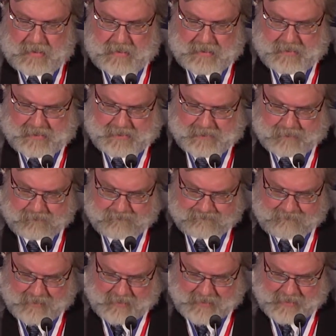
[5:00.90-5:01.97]

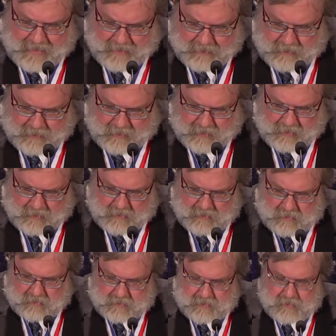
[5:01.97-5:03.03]
At
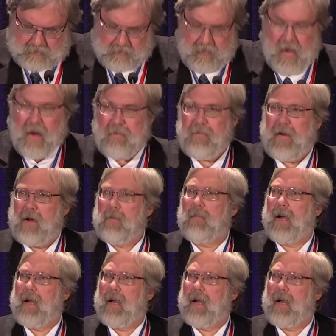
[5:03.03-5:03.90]
Eros, I found my